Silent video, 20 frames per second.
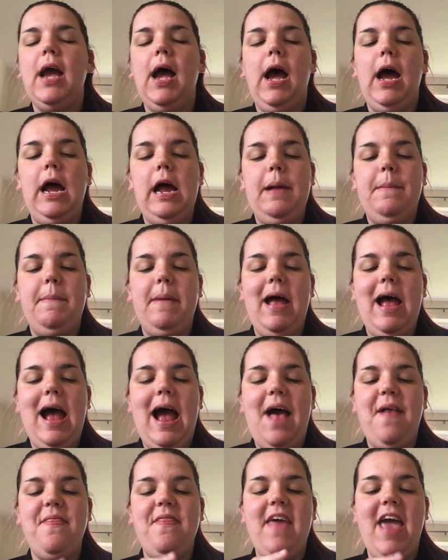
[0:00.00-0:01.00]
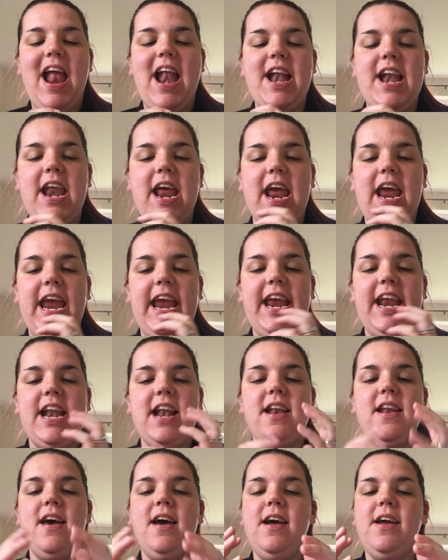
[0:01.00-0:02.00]
And then he
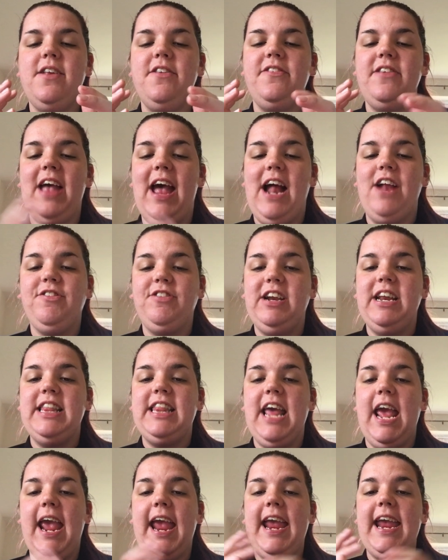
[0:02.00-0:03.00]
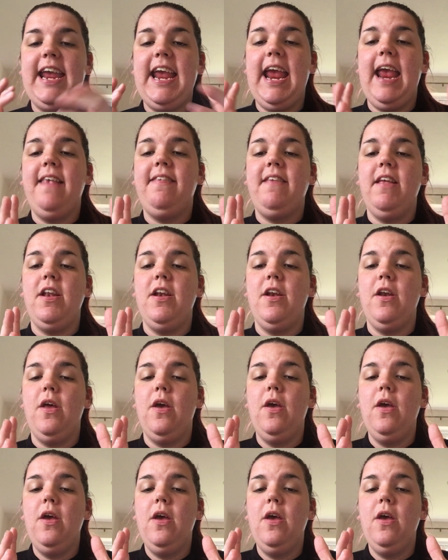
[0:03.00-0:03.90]
learns actually that he isn't